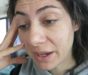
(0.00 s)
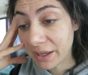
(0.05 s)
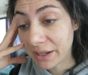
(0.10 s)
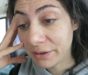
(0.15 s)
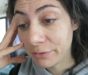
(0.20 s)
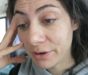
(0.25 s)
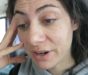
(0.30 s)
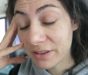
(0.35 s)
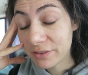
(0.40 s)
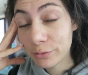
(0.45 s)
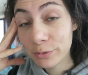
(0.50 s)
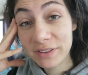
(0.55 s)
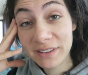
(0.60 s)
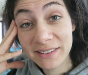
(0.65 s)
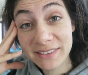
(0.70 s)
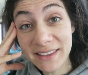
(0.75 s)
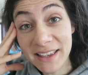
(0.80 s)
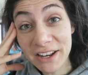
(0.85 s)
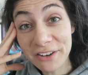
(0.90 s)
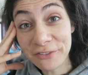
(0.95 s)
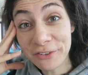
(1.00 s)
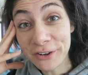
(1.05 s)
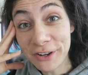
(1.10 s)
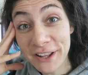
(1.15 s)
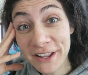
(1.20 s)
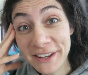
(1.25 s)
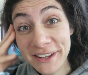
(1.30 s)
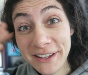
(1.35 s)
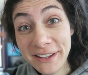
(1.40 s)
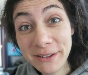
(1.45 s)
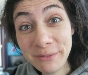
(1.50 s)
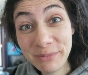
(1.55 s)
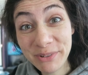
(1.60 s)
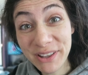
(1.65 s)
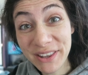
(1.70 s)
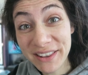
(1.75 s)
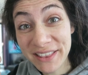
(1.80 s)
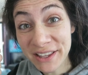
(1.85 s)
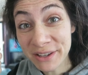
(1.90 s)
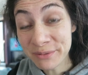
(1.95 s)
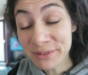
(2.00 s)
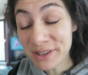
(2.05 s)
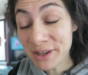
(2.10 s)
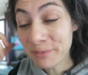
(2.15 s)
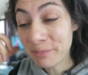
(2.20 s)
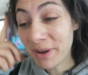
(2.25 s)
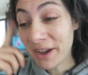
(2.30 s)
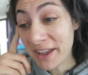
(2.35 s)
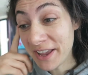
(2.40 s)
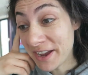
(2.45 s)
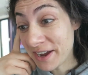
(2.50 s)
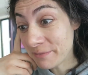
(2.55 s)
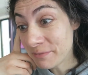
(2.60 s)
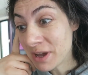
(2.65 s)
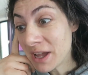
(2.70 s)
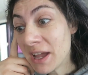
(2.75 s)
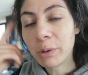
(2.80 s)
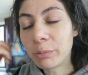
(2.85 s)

Anyways, who's excited for London? Please a thumbs up, I am.